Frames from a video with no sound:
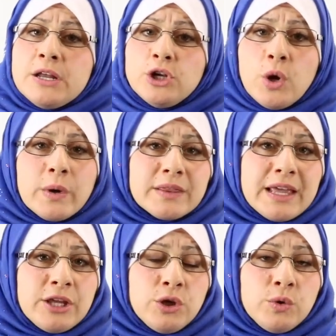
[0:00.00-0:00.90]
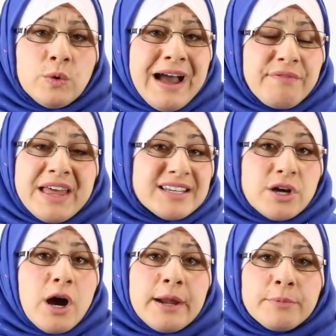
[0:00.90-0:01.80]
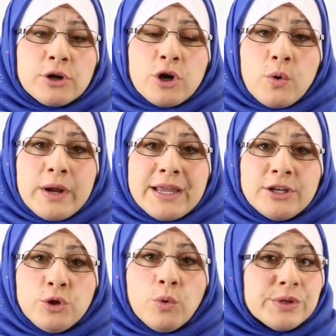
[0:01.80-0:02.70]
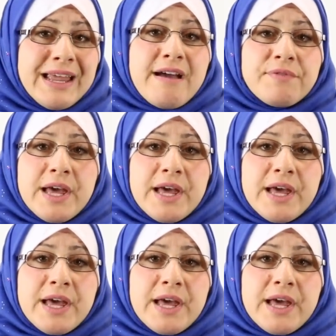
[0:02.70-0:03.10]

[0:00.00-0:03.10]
Knowing that you have that timer going and you only have